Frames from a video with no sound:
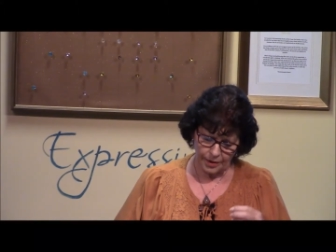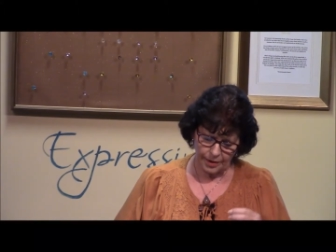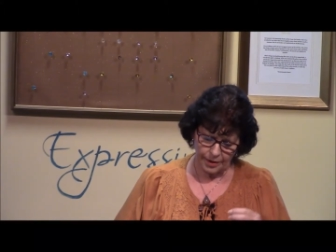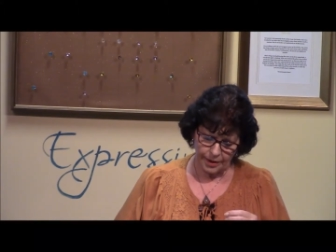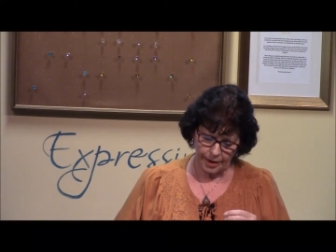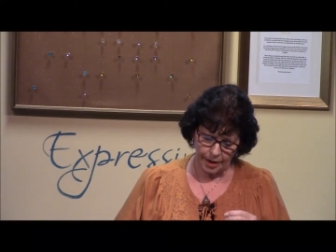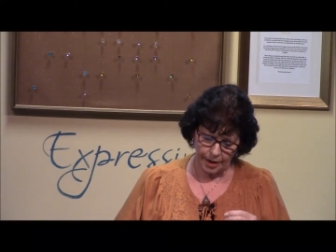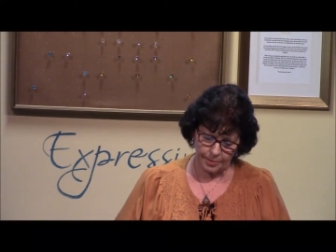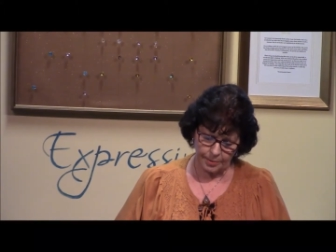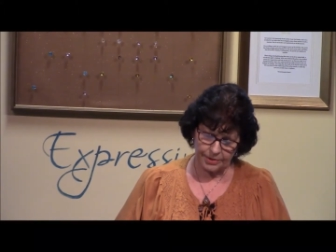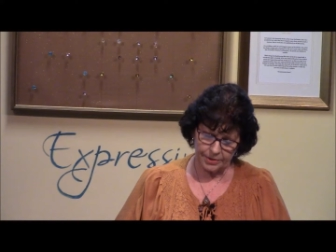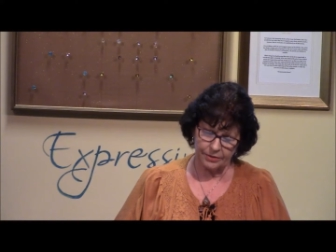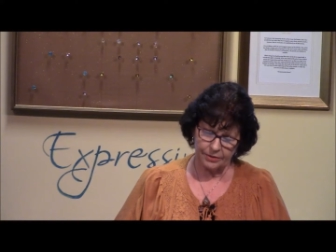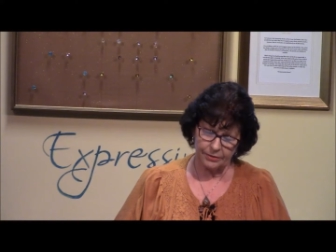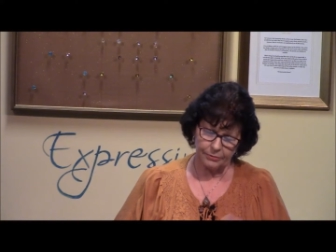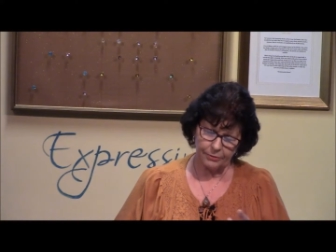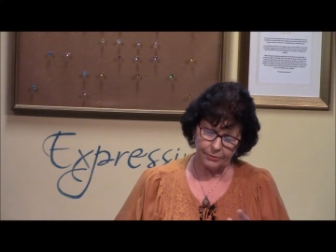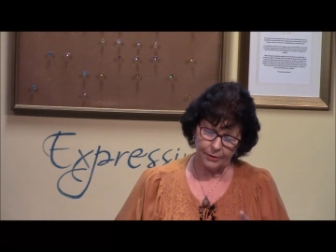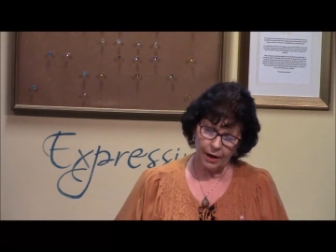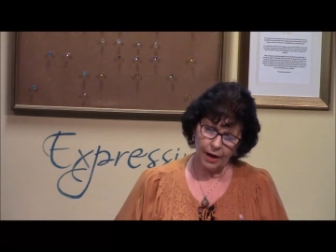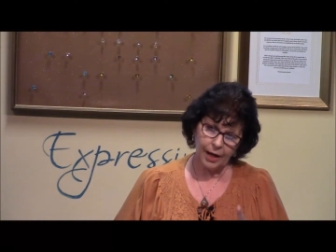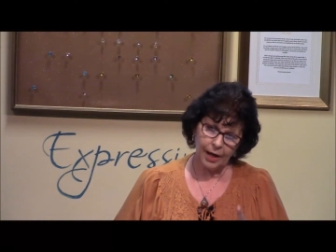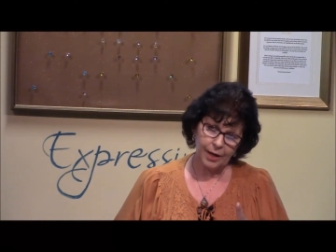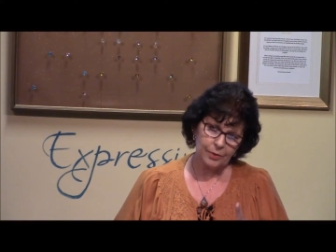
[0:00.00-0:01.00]
unable to
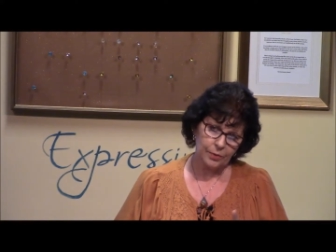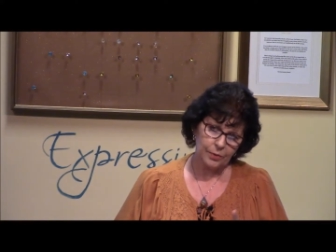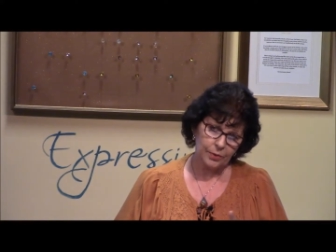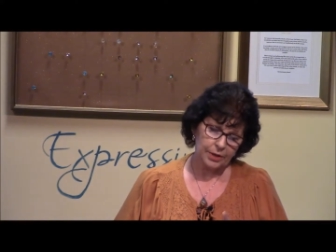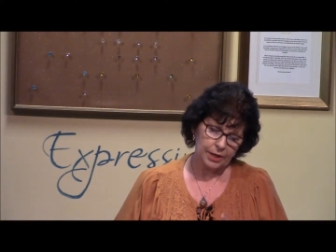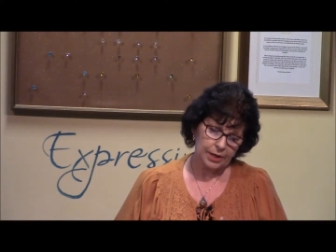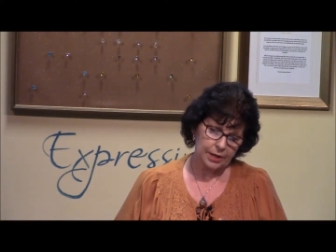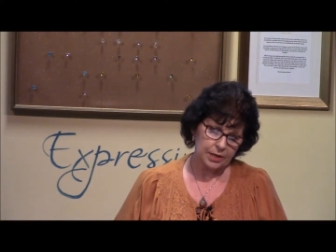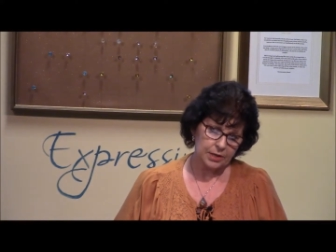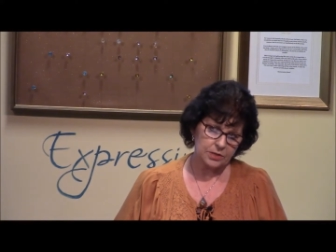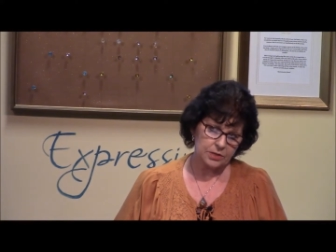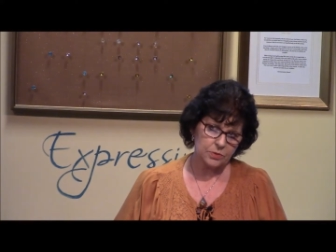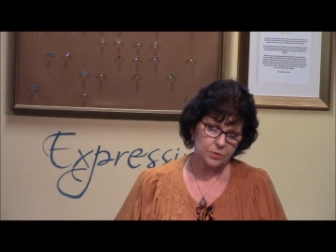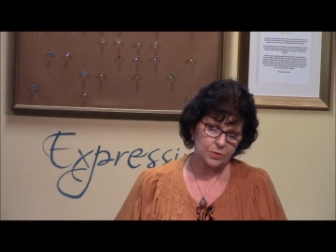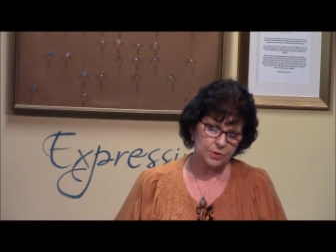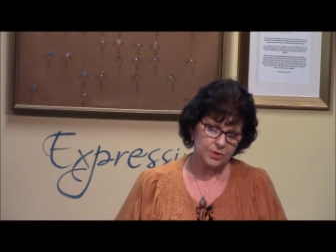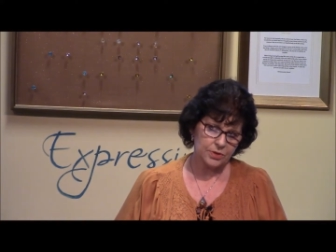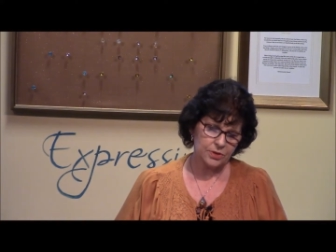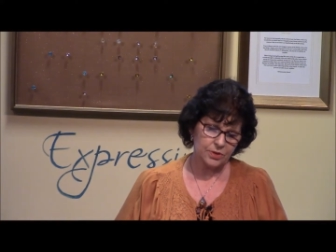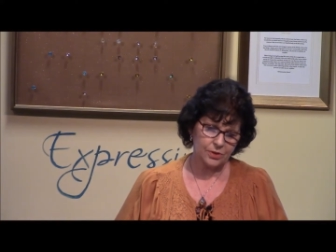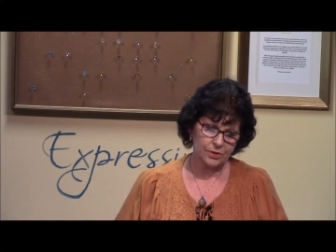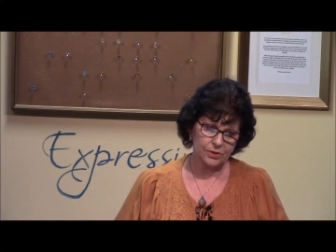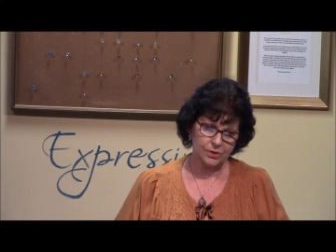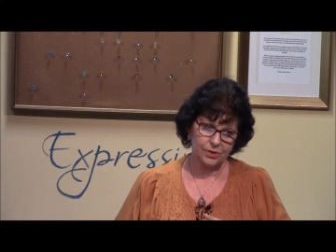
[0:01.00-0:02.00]
find what it is we're
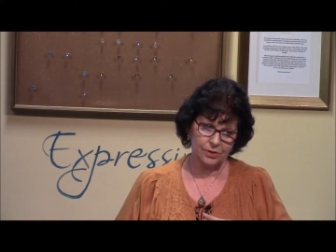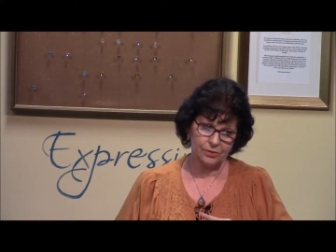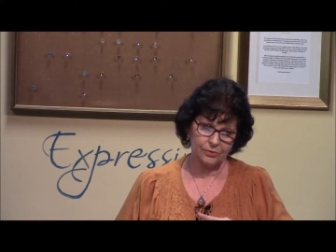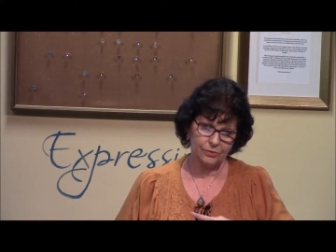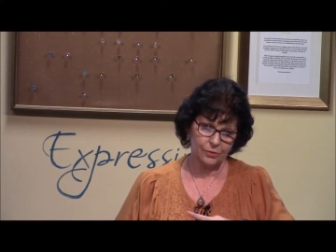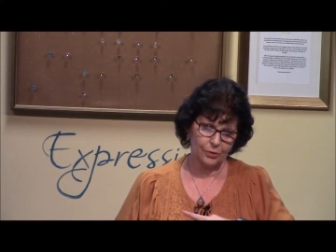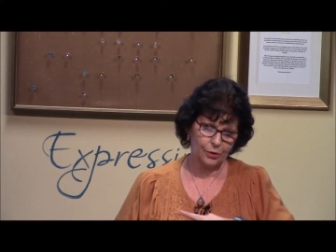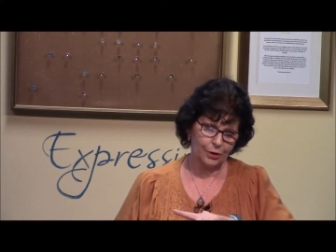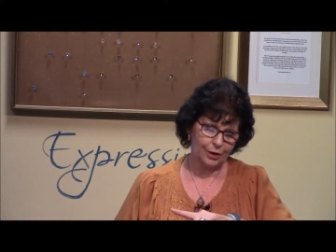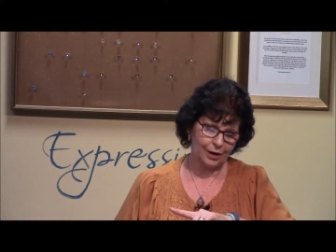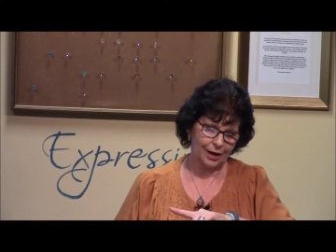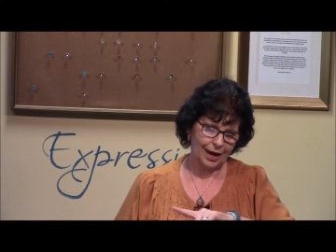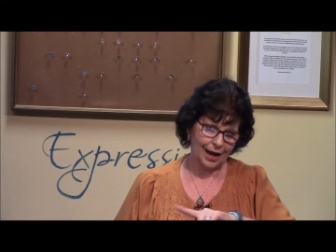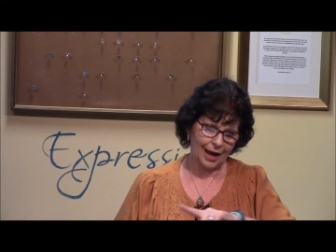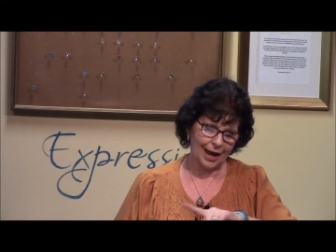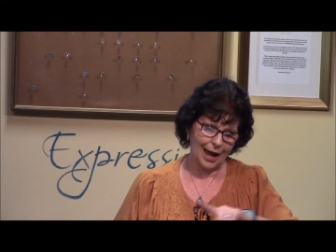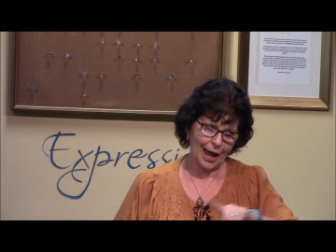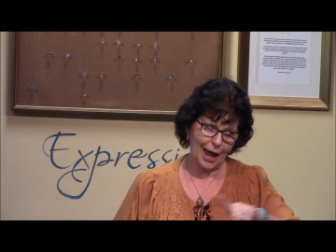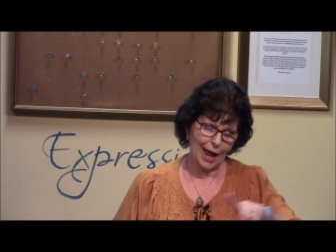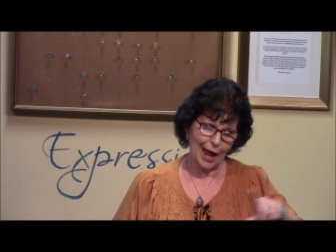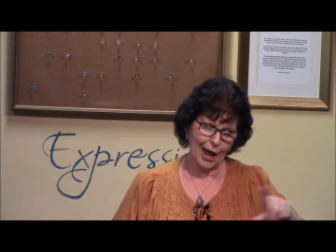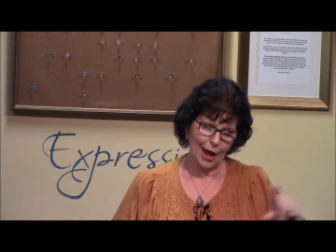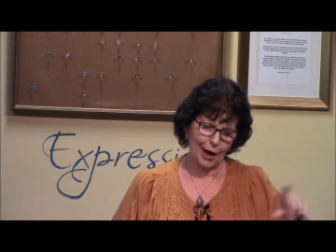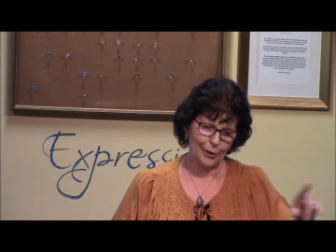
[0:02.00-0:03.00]
searching for
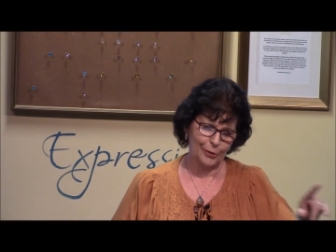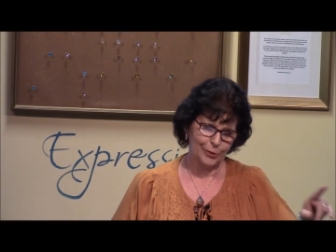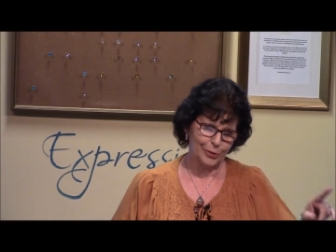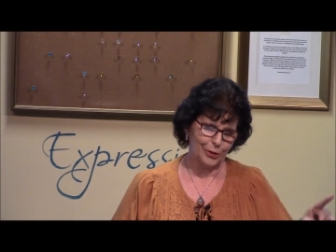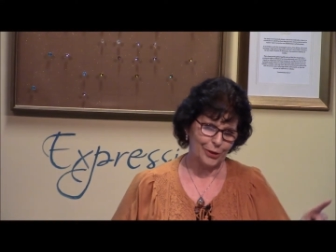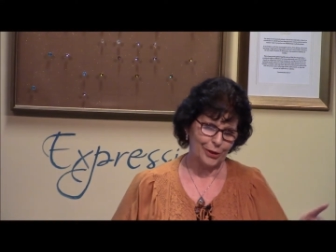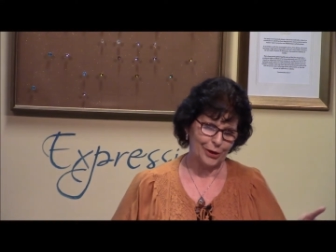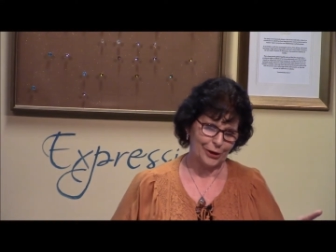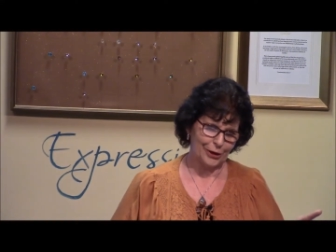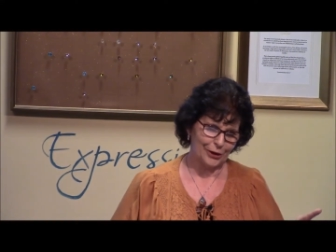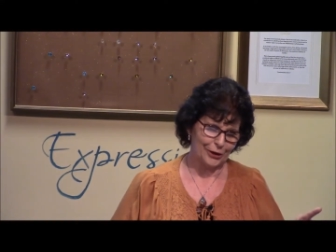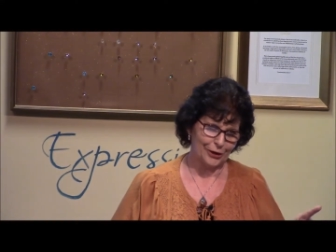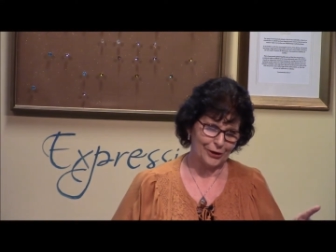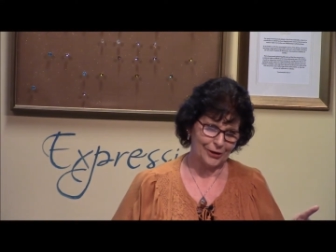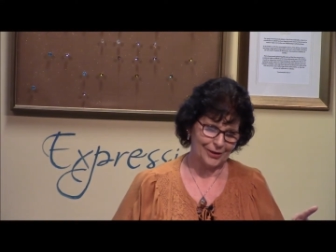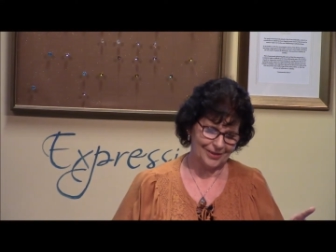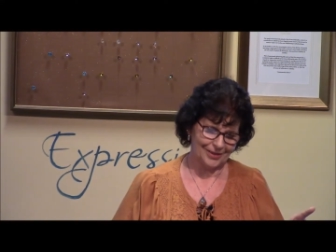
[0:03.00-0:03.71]
out there.